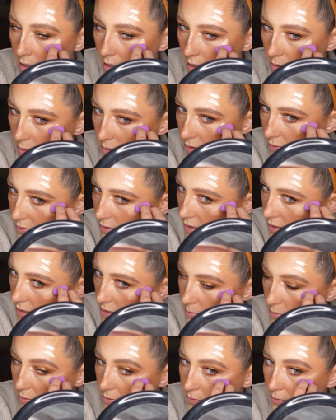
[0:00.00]
I would have done this
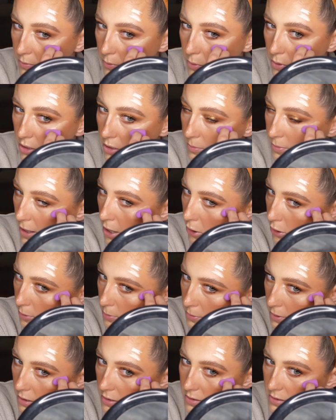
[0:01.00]
before the powder
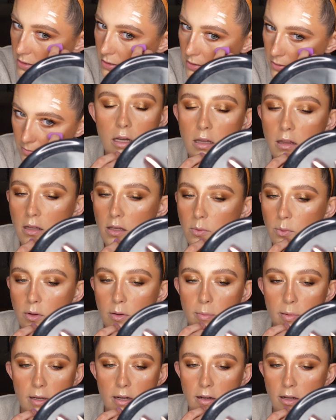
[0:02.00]
bronzer, and this would
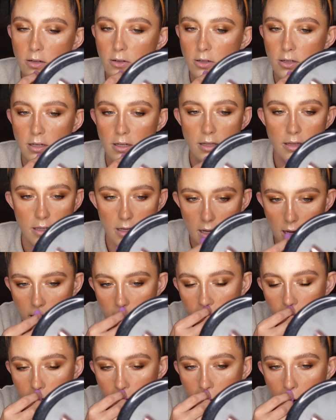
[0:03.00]
have been underneath and
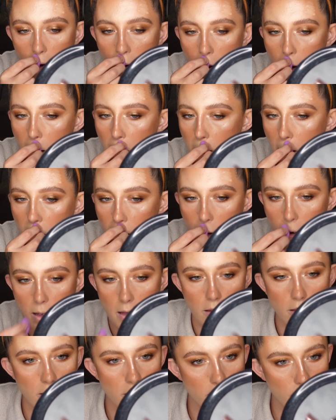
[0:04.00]
kind of
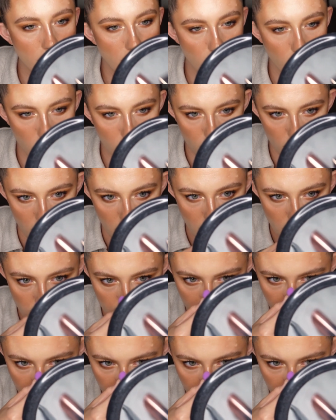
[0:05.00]
a little bit more blended